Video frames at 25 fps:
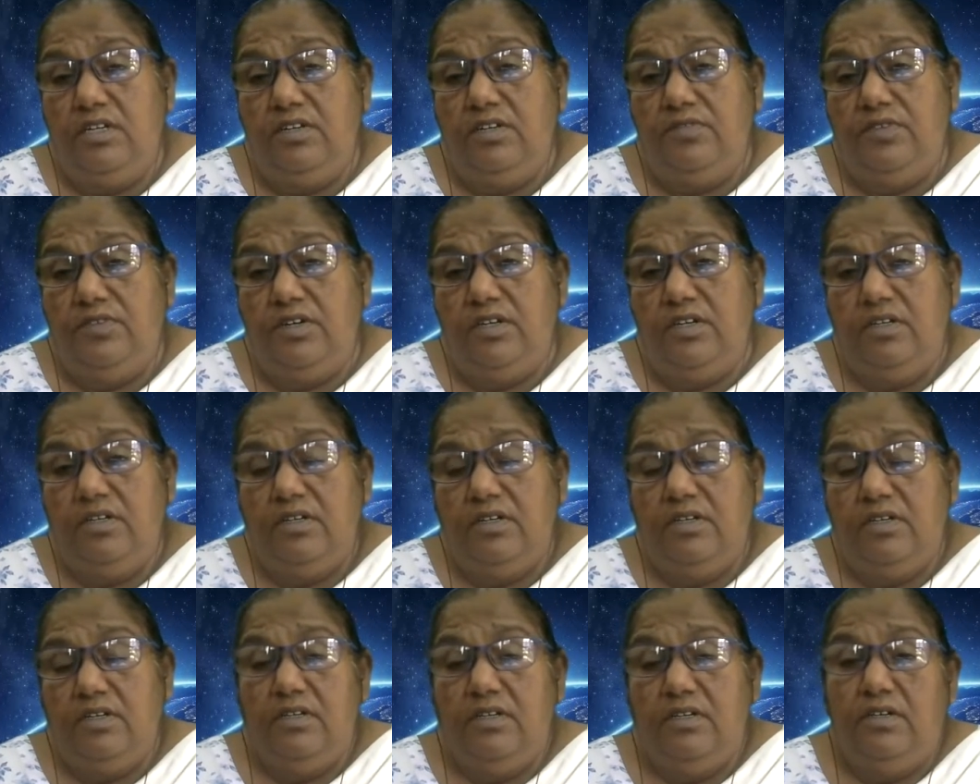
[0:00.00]
river,
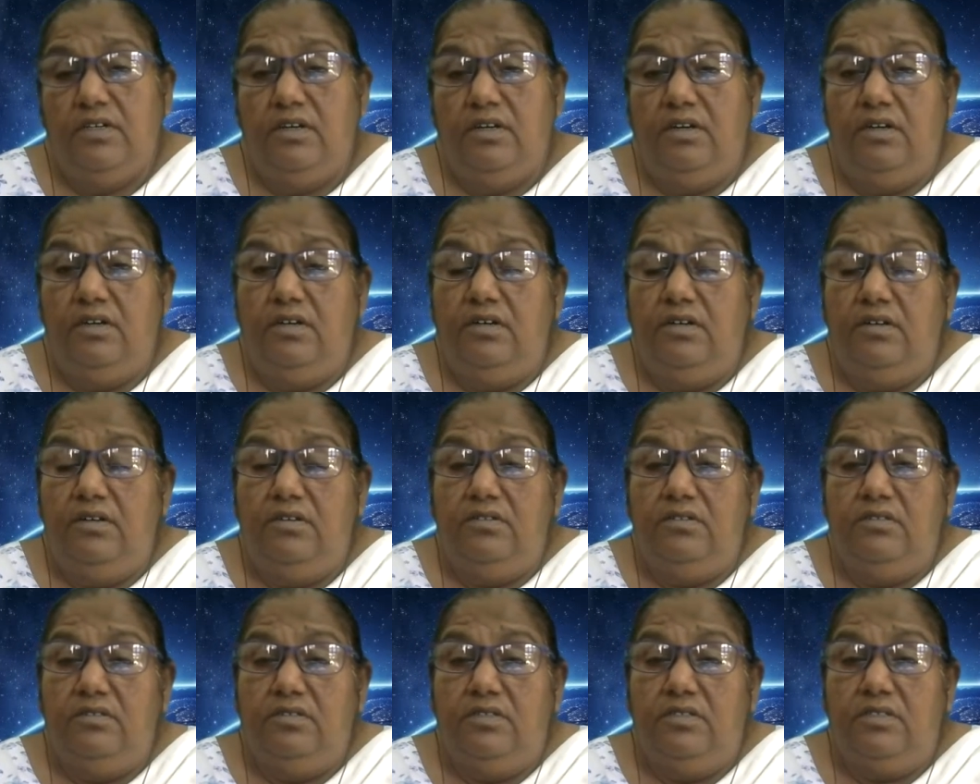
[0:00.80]

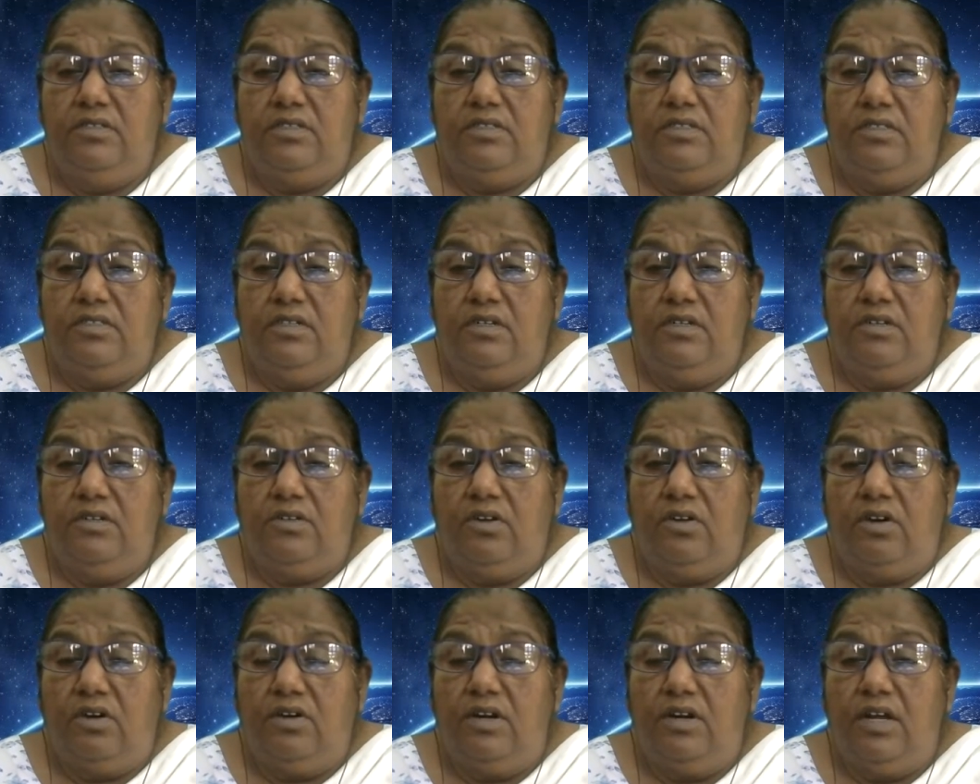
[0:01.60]
this
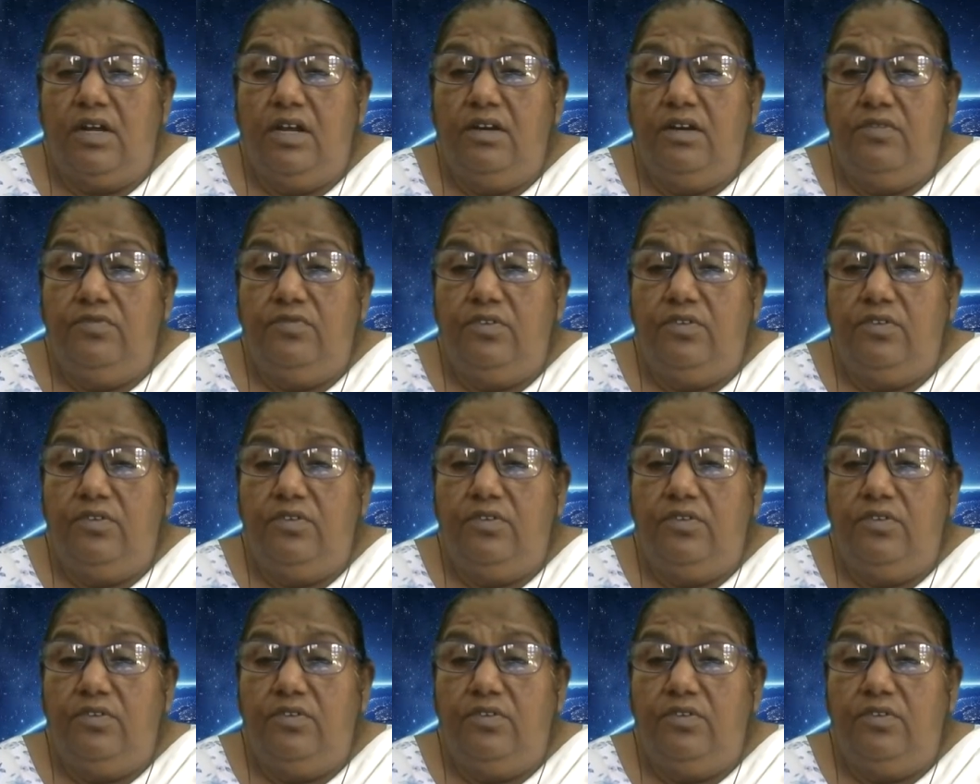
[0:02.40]
crocodile